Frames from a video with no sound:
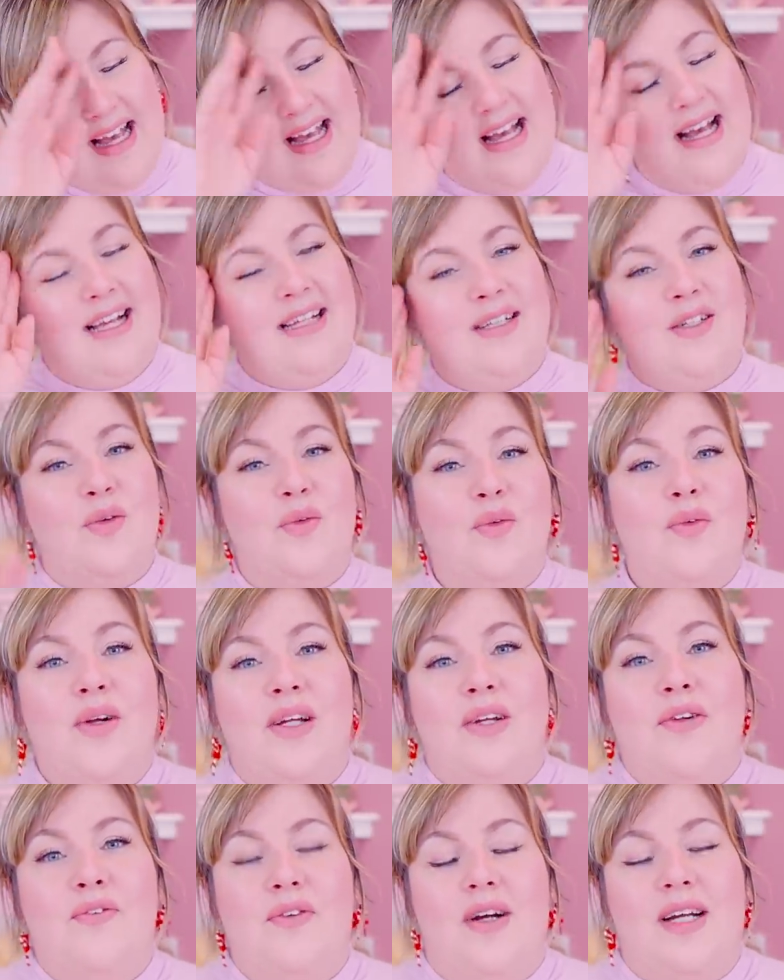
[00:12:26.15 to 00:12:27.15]
and
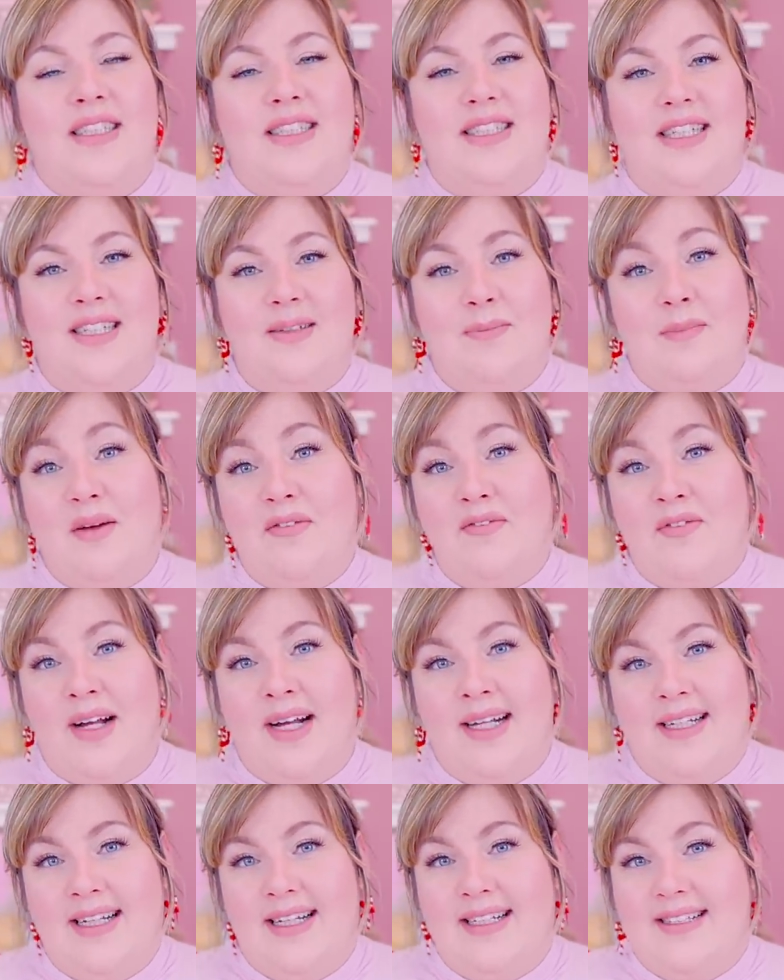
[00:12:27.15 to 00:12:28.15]
refreshing my
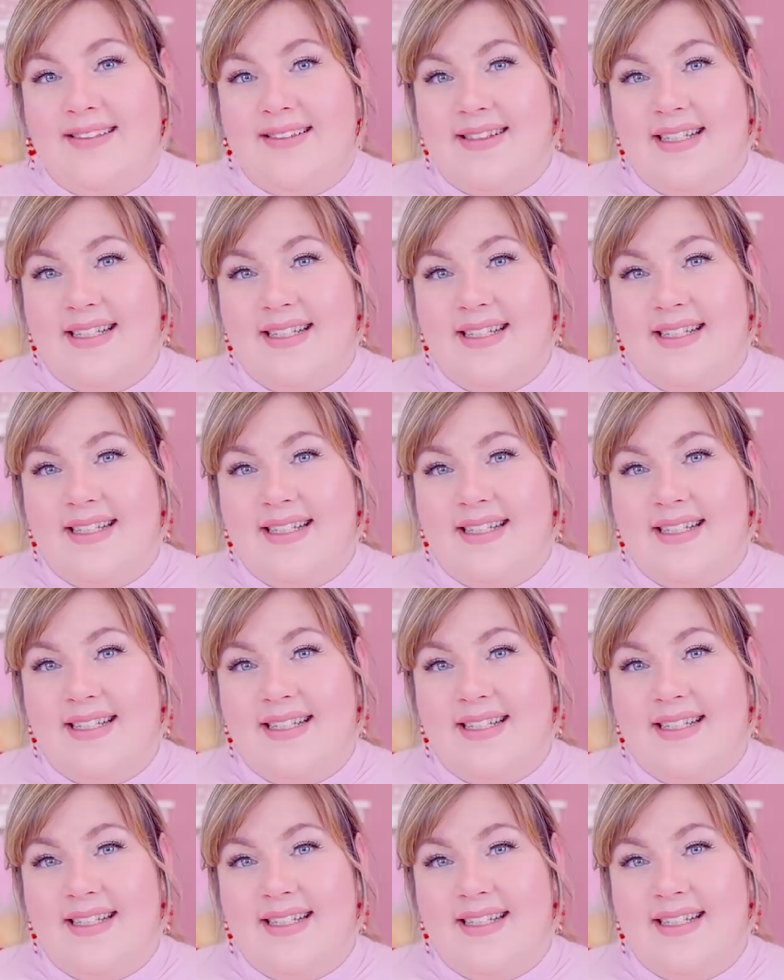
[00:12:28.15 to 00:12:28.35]
fine art